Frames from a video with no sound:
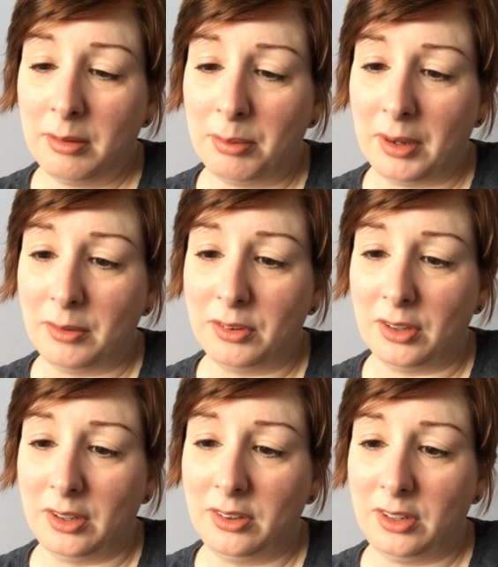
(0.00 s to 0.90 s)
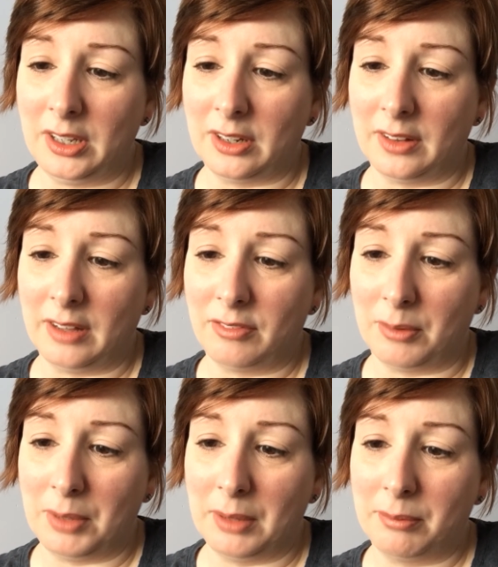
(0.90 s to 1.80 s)
But it was nice to hear that from
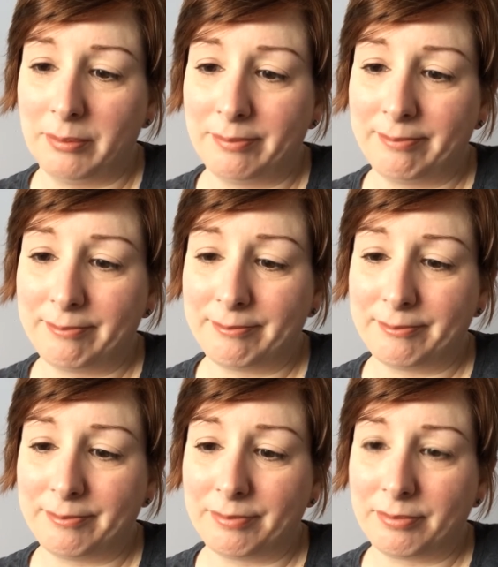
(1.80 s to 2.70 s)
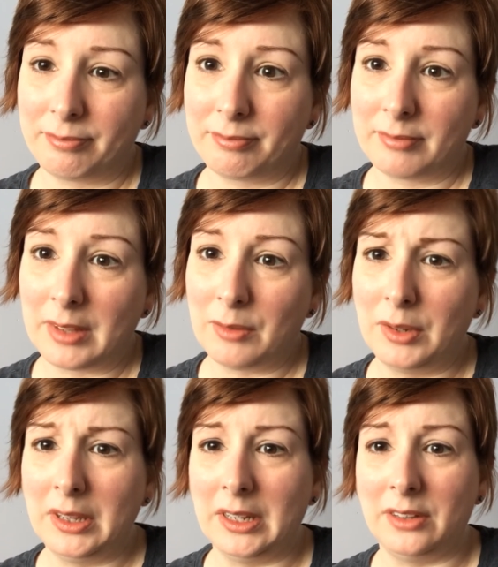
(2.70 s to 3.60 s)
him
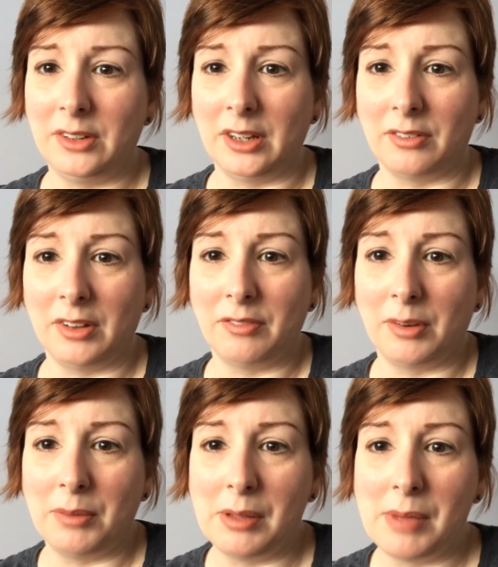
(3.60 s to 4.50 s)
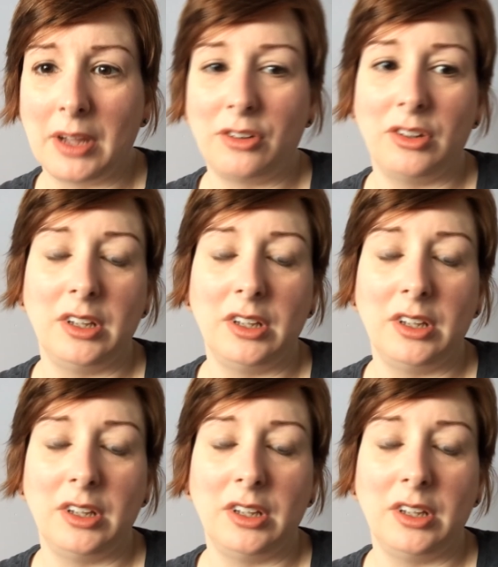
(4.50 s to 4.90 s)
really nice to hear from him actually.